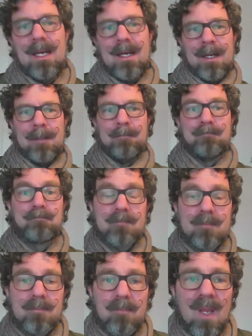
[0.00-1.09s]

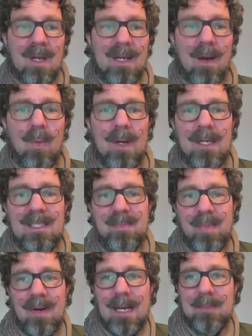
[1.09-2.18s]
Now, what is
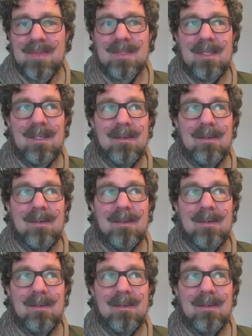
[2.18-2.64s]
perhaps